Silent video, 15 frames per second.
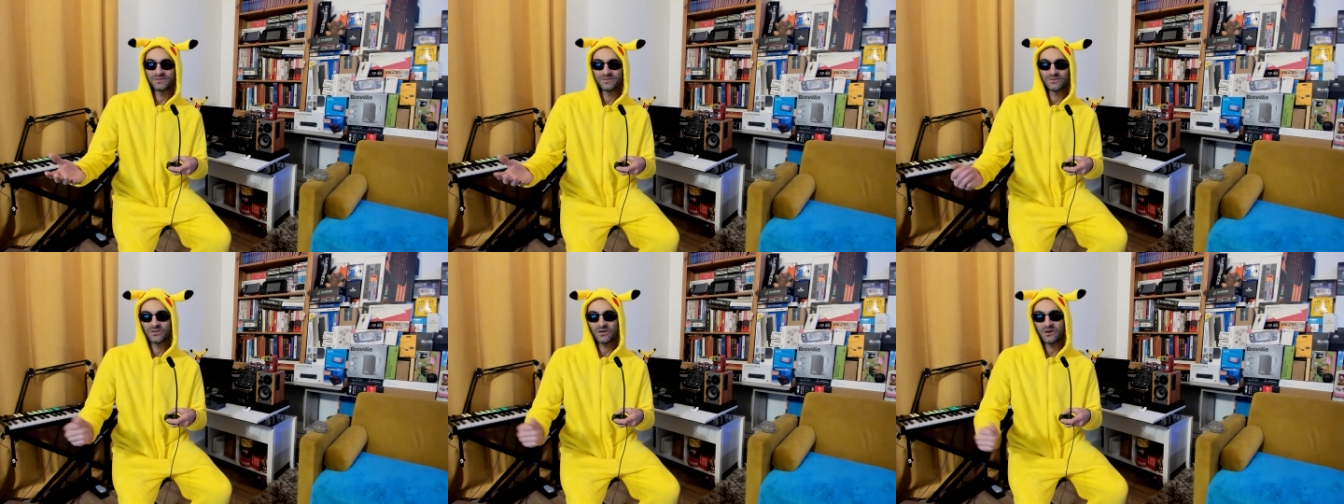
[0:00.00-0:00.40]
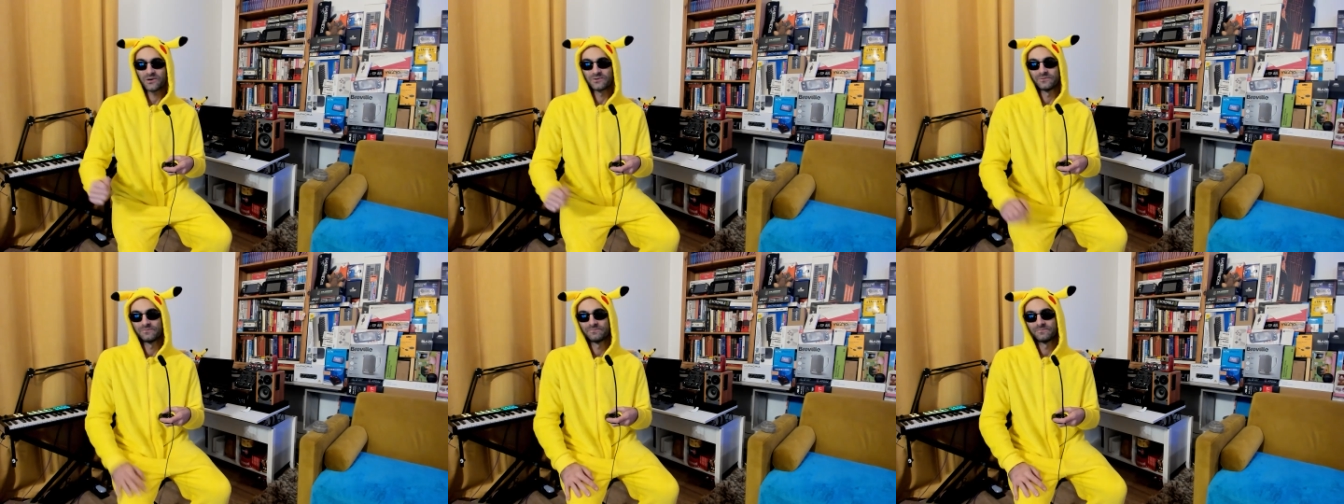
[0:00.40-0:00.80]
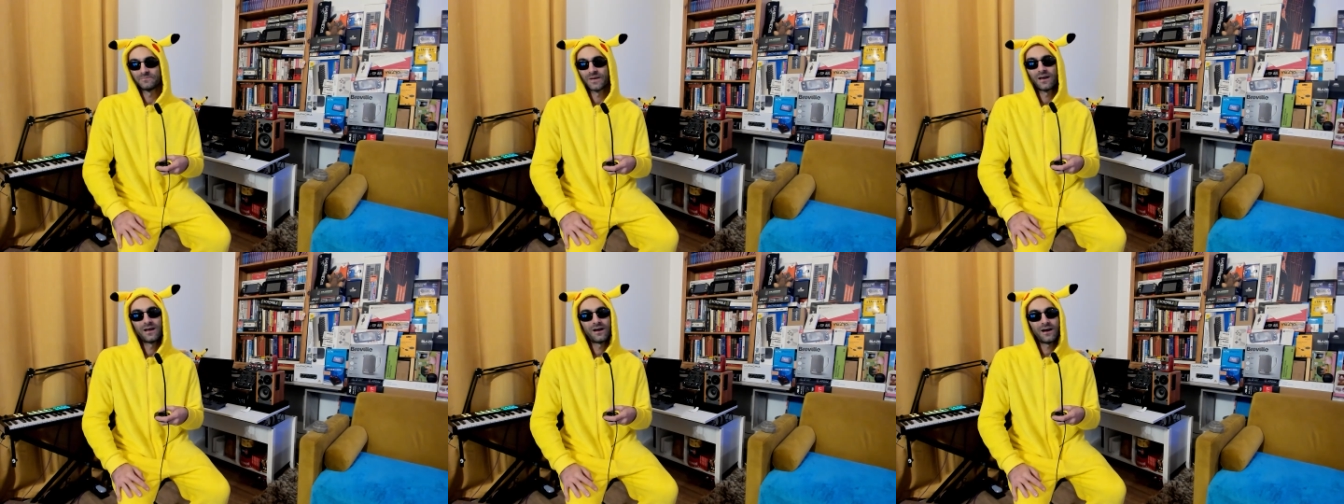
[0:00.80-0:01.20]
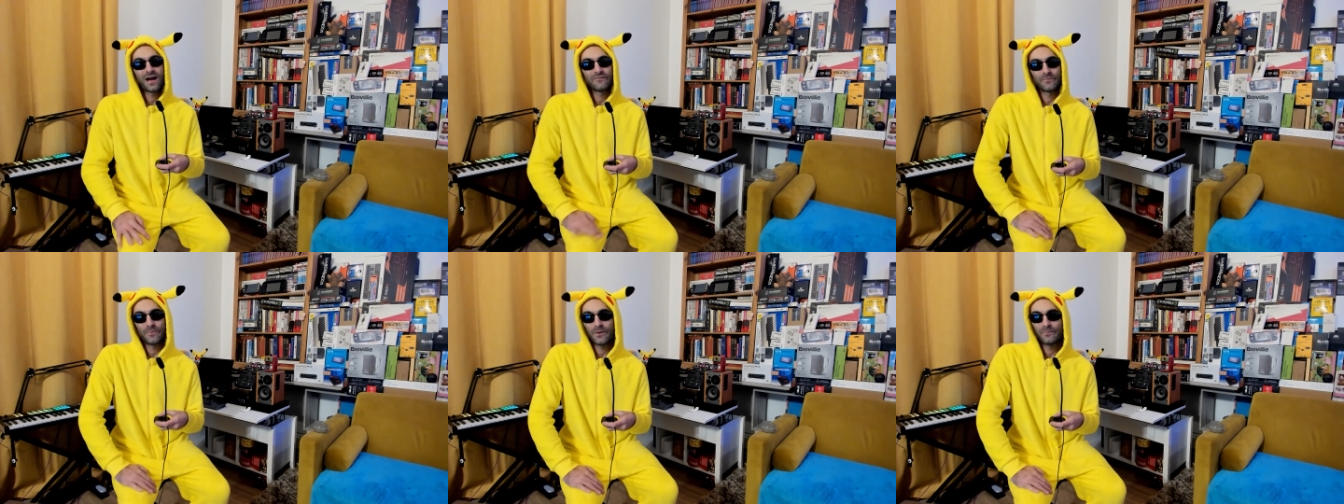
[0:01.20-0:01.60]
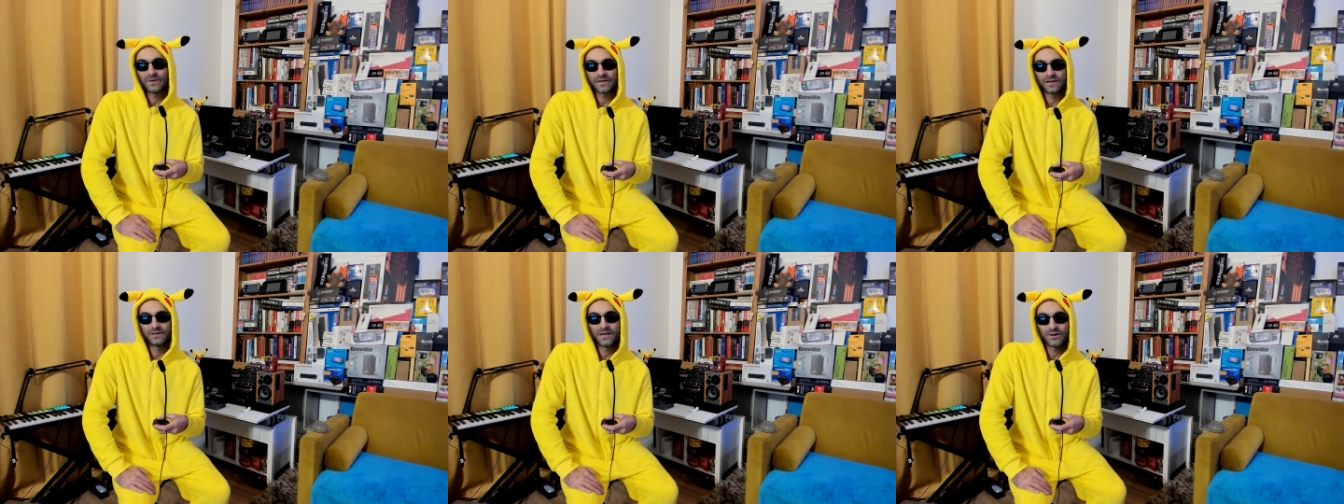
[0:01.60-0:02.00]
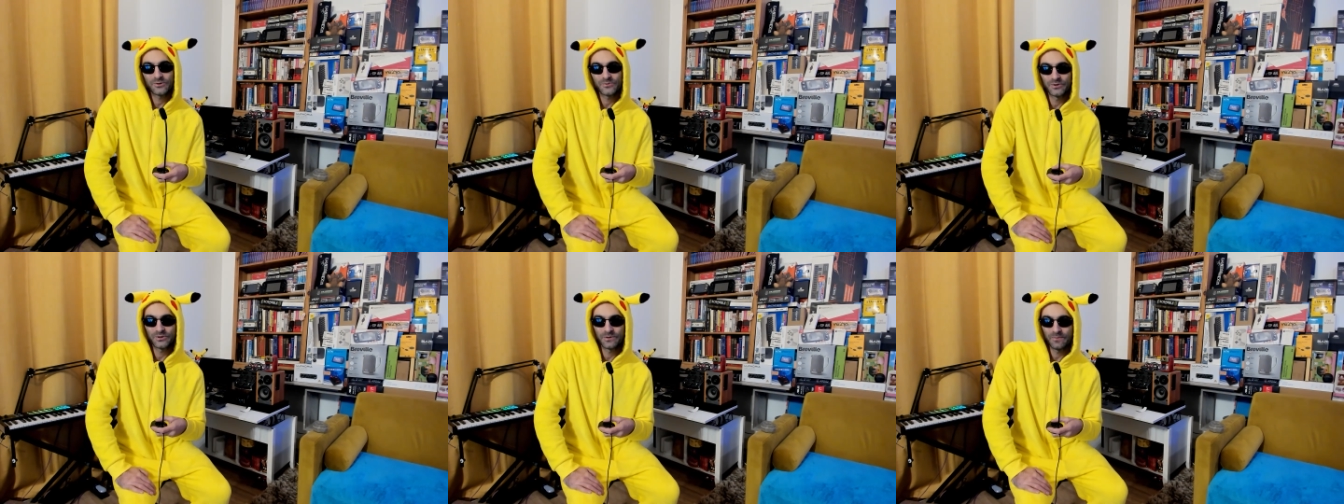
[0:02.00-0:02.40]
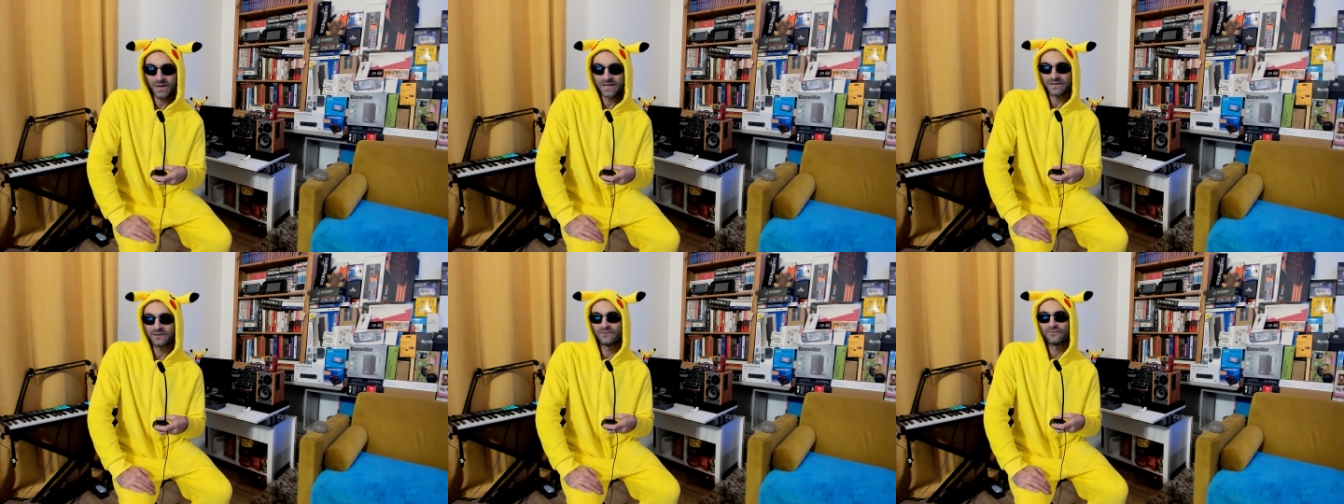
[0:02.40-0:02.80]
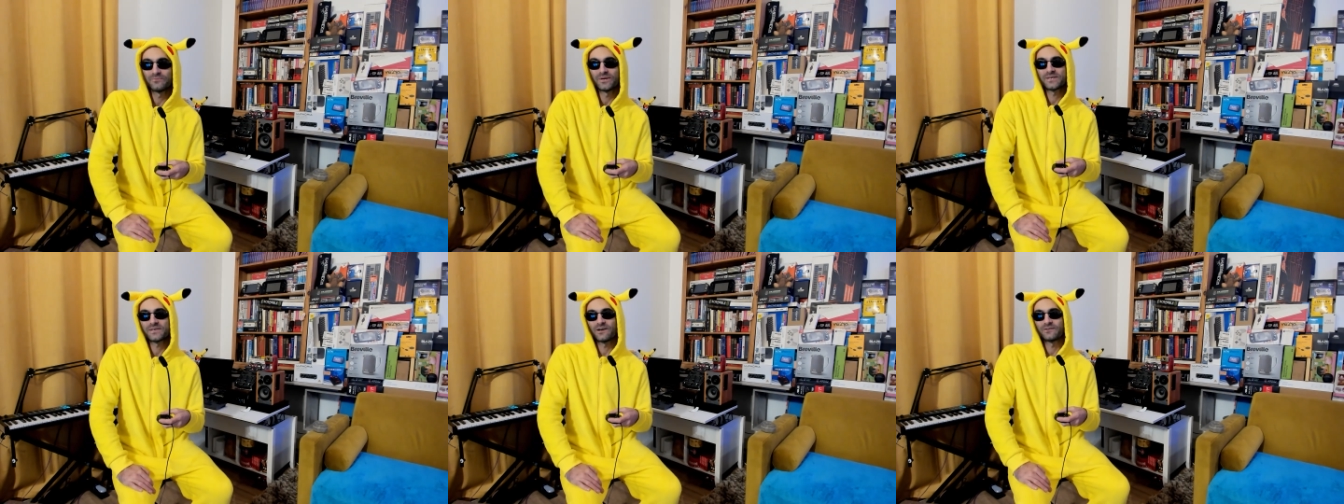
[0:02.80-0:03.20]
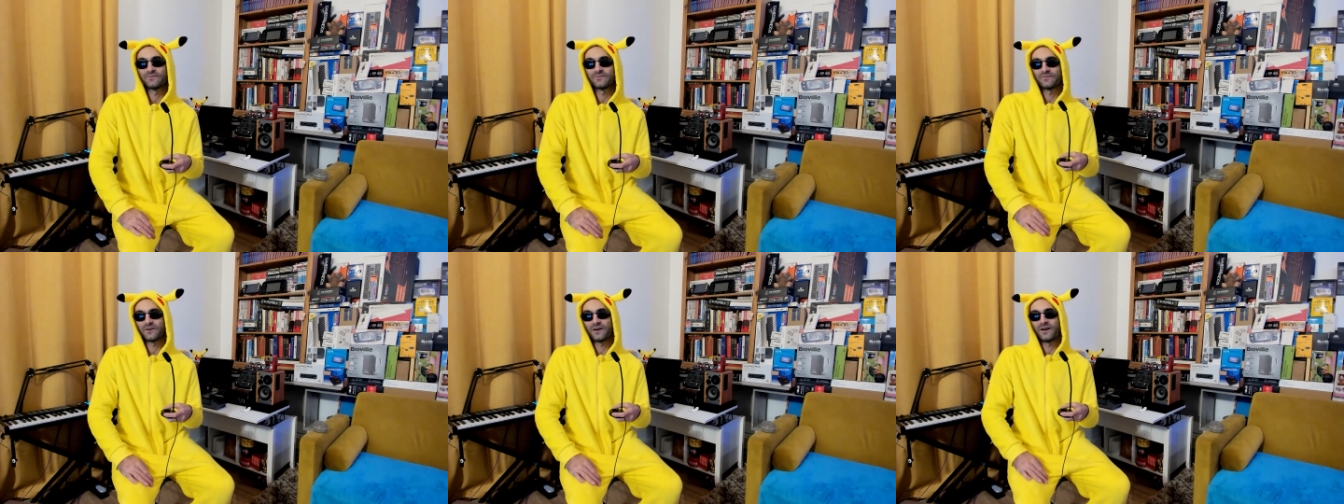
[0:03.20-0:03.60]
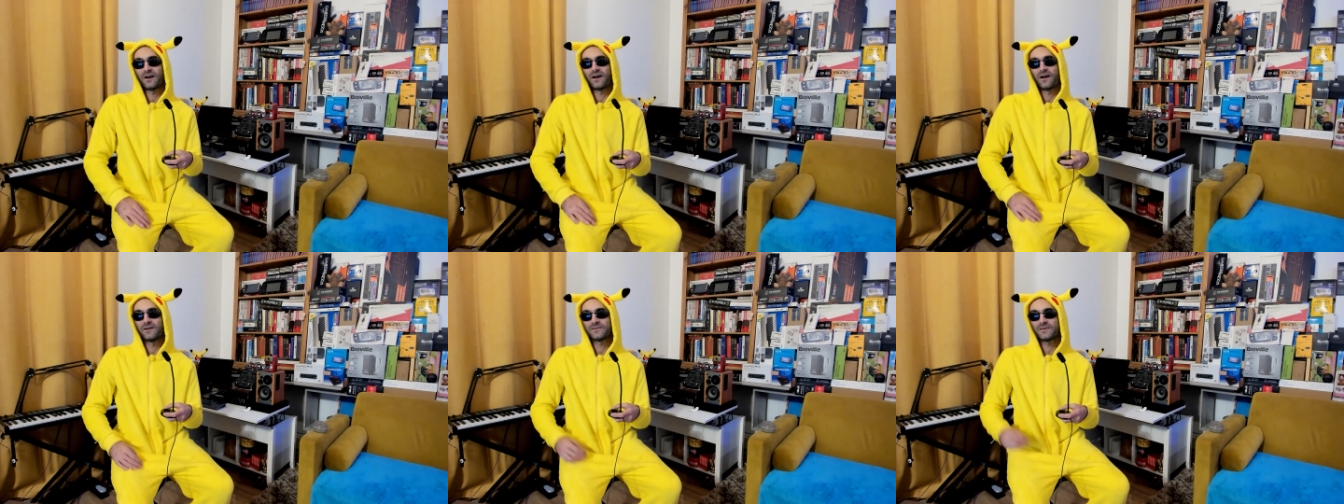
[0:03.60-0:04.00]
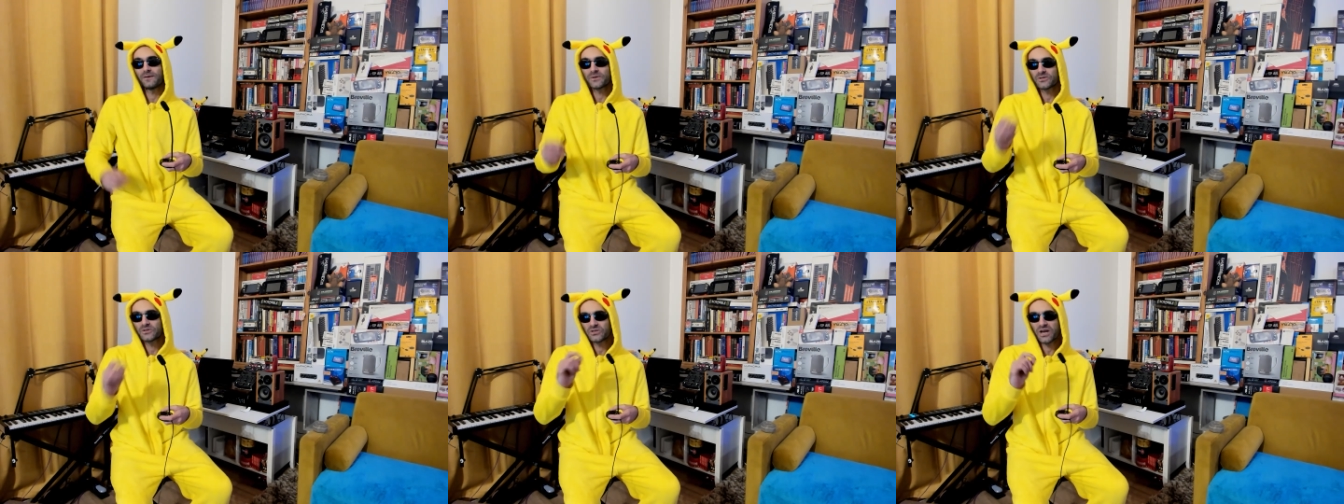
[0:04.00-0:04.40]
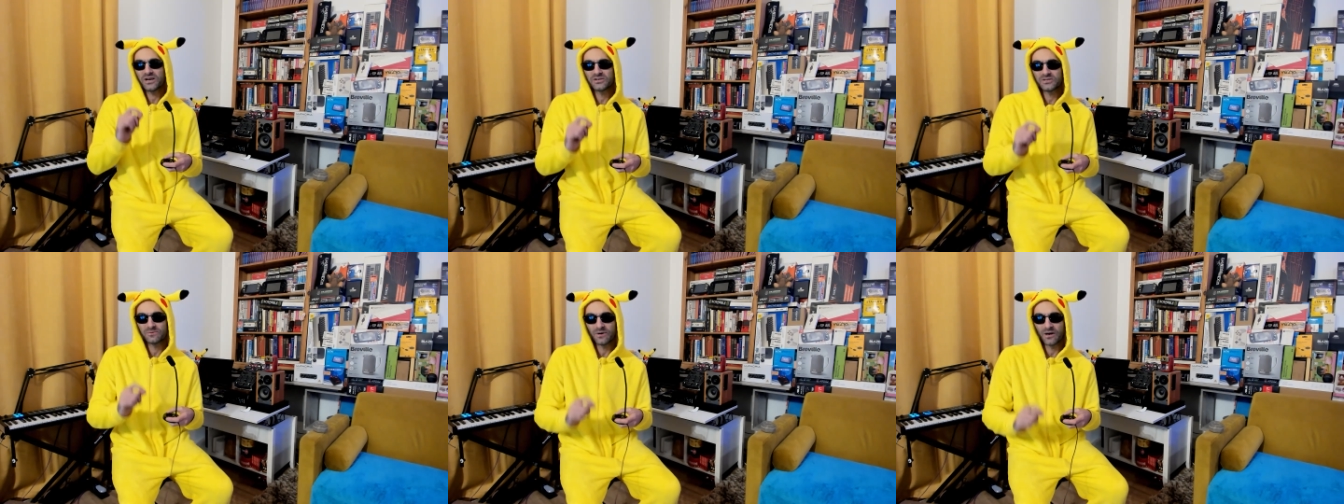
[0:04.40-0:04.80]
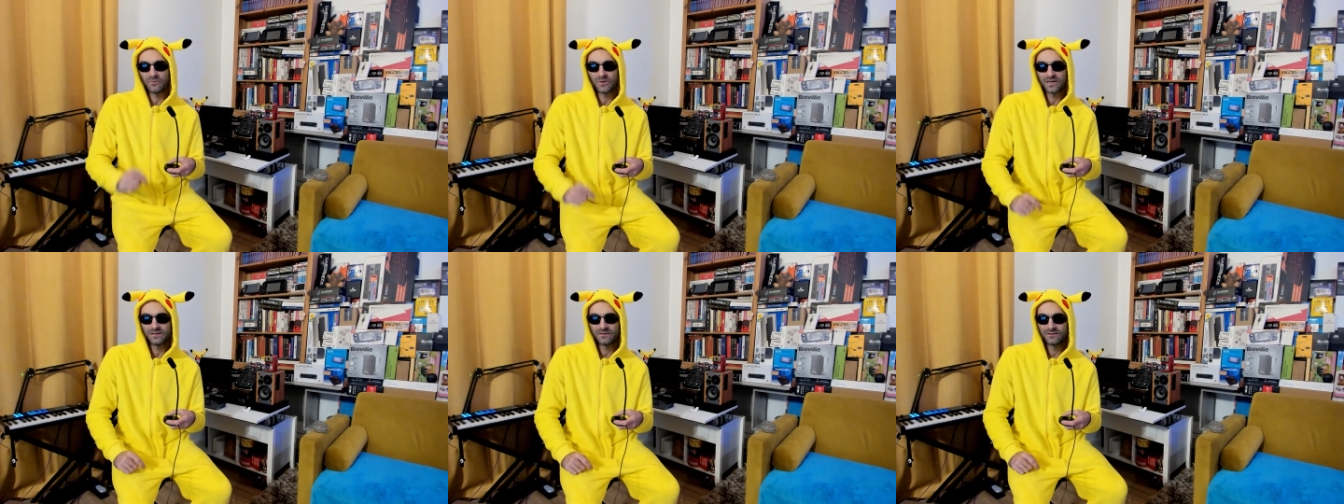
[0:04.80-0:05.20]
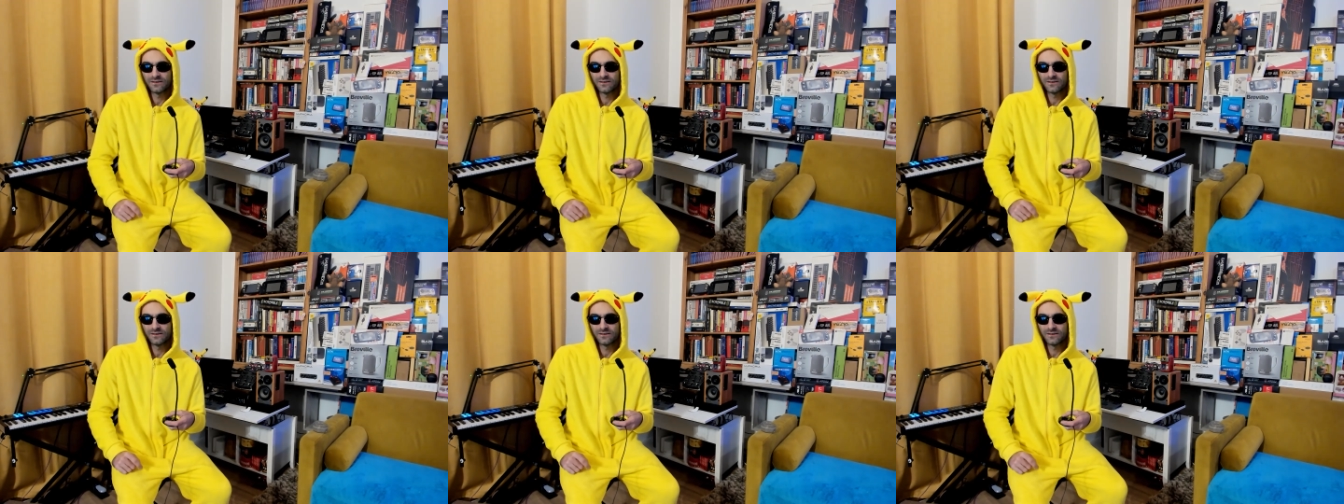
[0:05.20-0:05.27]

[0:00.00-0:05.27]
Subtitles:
to the show. I have a public announcement to make of myself. Something's changed about me.